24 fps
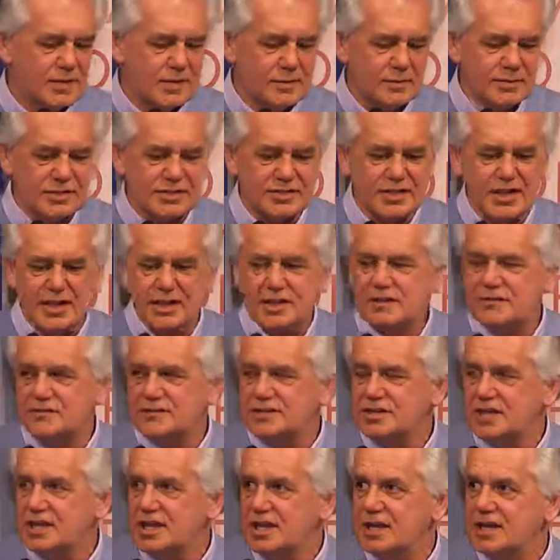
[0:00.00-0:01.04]
which they have
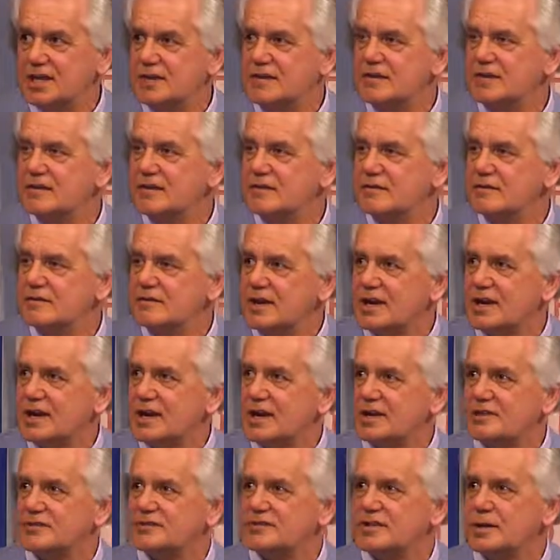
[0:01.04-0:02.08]
shared over the
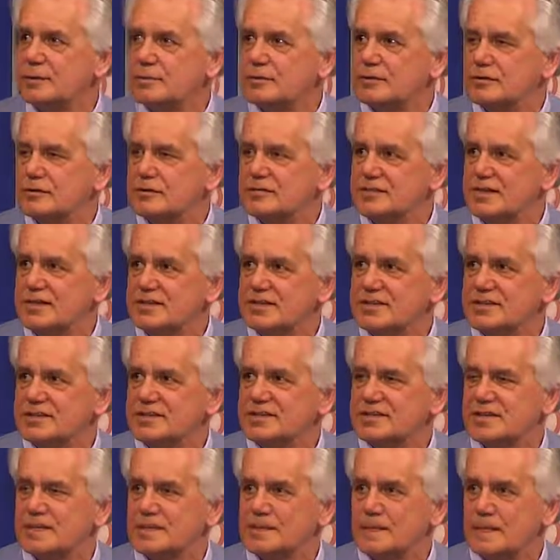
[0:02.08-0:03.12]
last number of
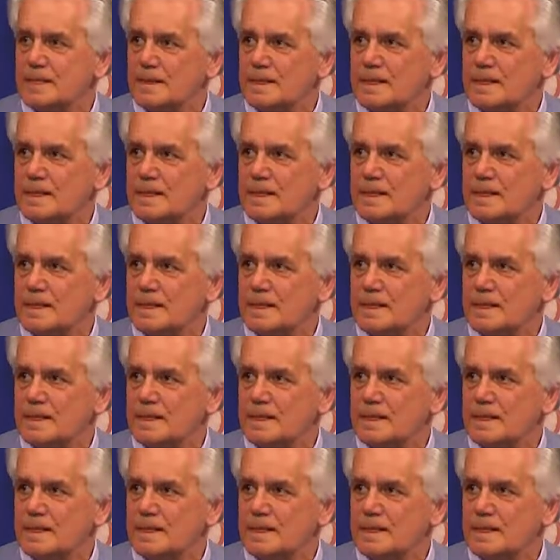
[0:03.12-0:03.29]
years,